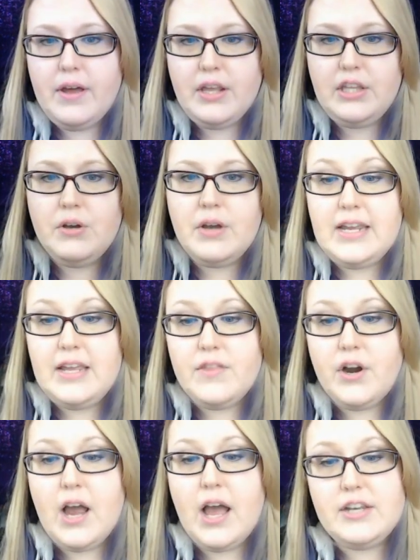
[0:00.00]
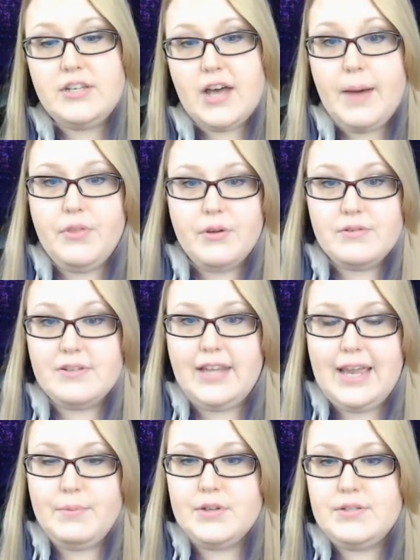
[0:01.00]
you can either adopt those
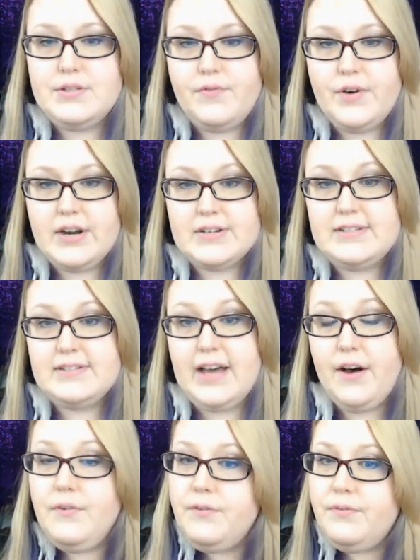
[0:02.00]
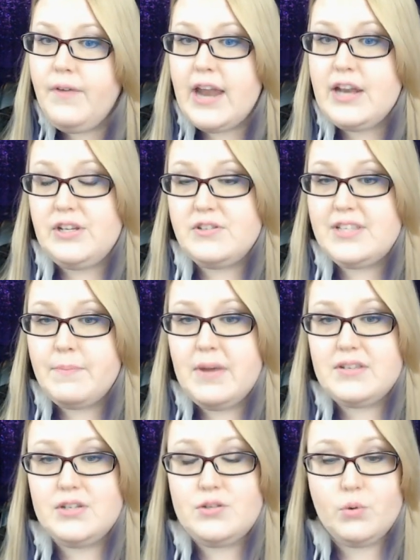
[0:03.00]
labels for yourself and use them
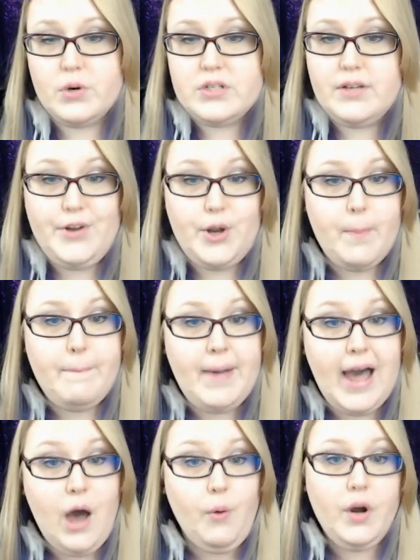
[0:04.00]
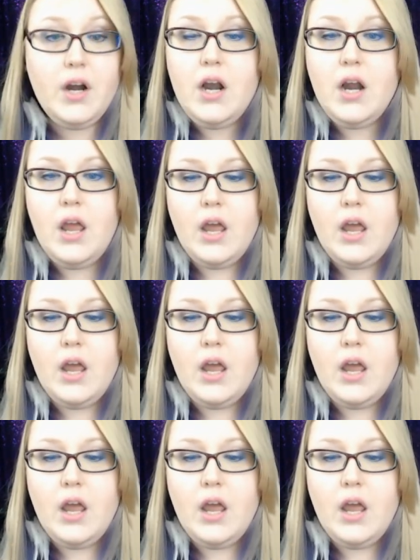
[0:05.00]
as a source of your power